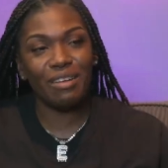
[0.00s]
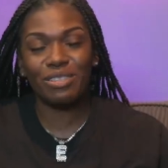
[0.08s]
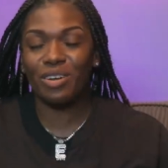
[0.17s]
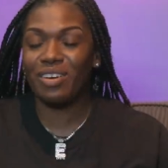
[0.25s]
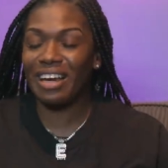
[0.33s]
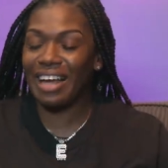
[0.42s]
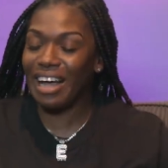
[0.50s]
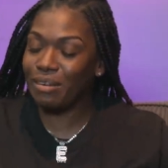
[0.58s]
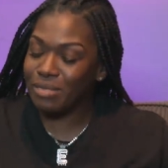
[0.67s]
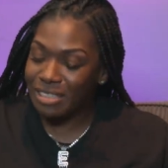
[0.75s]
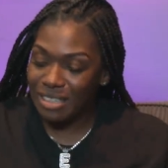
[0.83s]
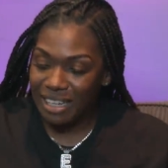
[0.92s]
I'm so glad
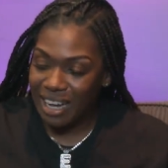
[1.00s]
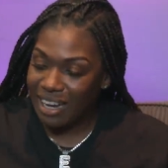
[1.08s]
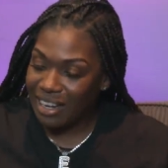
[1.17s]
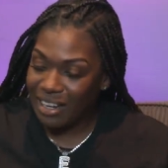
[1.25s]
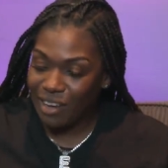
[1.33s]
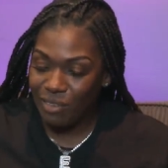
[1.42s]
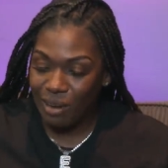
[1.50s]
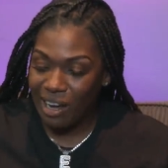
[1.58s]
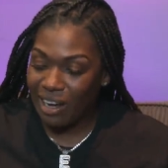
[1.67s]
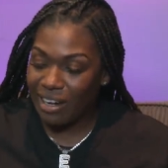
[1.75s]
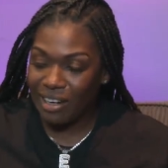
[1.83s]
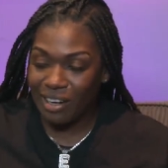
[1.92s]
I'm just I ain't never
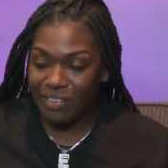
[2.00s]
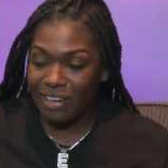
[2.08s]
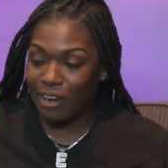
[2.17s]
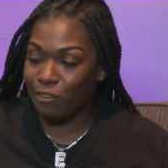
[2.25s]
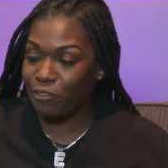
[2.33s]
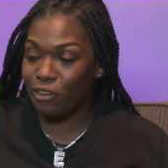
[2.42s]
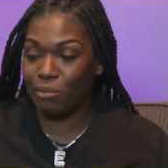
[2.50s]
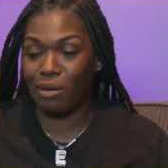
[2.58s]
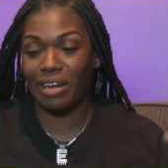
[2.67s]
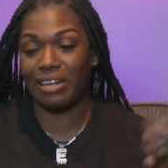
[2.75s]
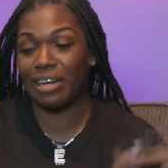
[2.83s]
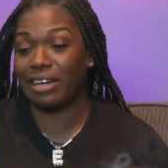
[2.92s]
I ain't never gave a fuck
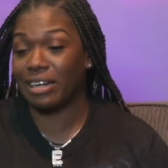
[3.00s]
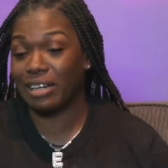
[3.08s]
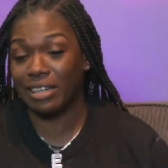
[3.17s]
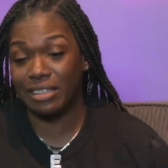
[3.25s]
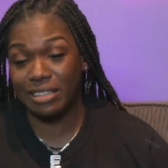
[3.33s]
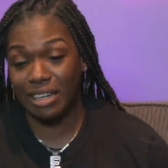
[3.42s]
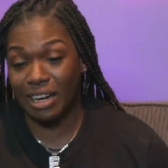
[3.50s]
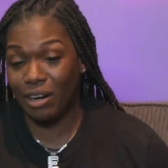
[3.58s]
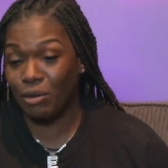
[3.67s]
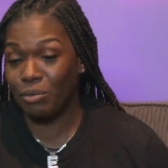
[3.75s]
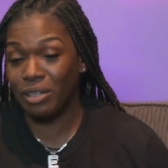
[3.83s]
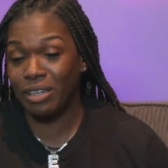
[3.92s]
about none of that. I
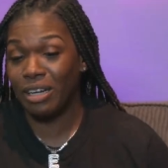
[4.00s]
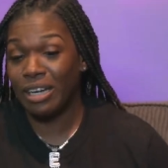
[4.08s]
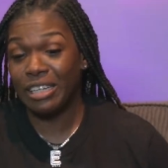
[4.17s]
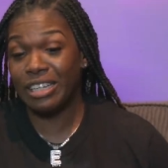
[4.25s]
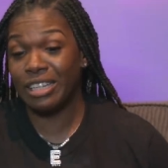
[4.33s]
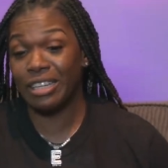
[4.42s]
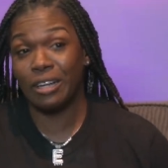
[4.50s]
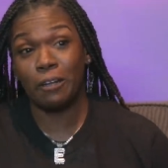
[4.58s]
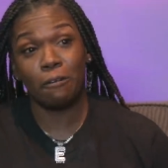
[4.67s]
don't be You don't give a